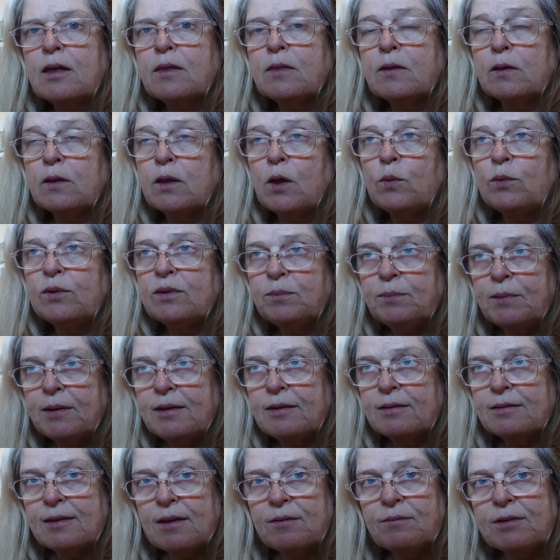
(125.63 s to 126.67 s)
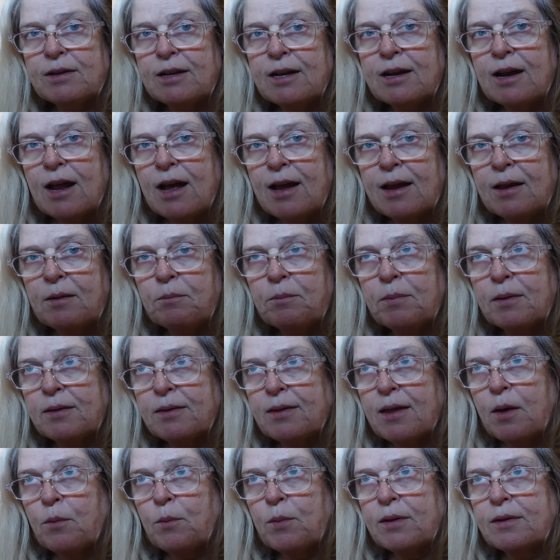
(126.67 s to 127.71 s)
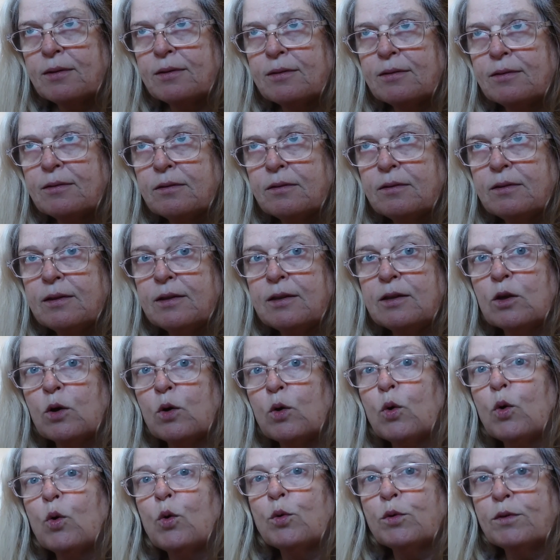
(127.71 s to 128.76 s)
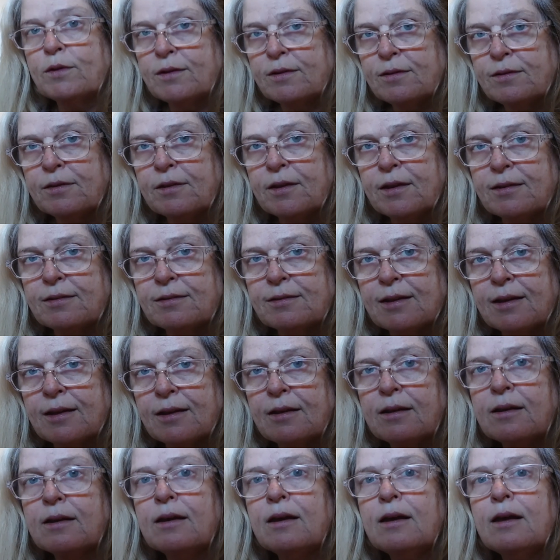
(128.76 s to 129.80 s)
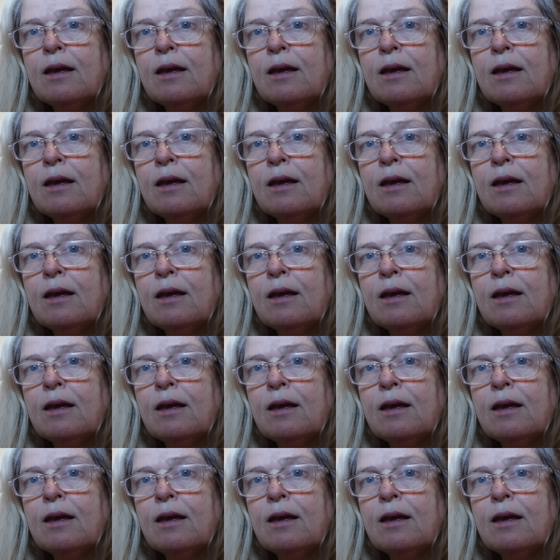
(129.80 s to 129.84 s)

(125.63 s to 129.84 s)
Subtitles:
The lowest being 79, but that was the oldest listing.